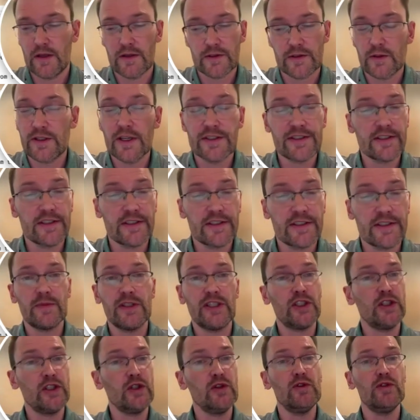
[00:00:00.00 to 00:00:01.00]
So it doesn't have to
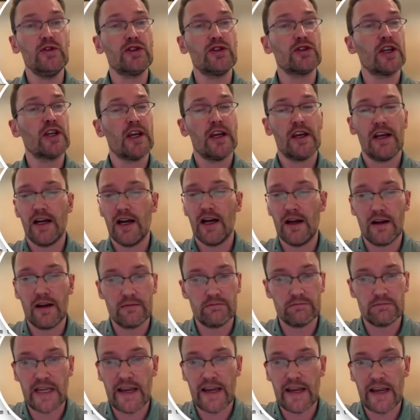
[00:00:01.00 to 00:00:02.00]
be huge.
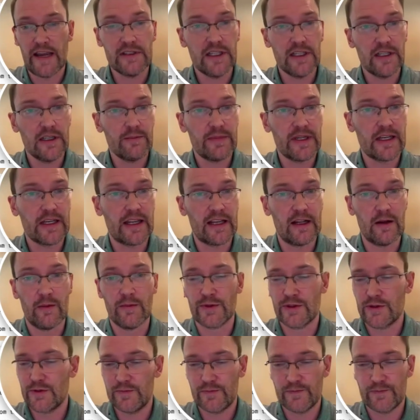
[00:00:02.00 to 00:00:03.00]
Every little bit
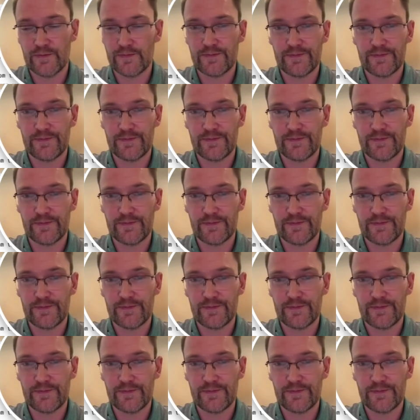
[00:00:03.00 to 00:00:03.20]
helps.